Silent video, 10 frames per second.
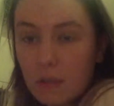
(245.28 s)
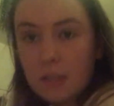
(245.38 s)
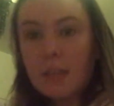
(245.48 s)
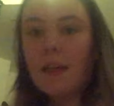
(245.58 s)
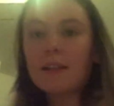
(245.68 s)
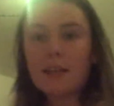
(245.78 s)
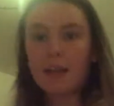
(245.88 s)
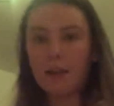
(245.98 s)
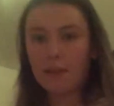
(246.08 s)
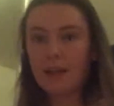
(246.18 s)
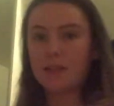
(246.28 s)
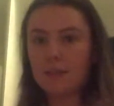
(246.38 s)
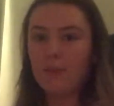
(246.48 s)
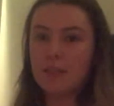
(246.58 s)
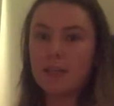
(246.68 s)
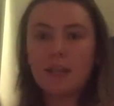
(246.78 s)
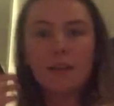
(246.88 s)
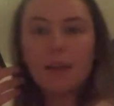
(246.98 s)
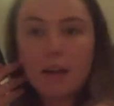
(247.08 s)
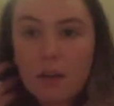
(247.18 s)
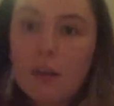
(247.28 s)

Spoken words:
See, that's sophisticated there.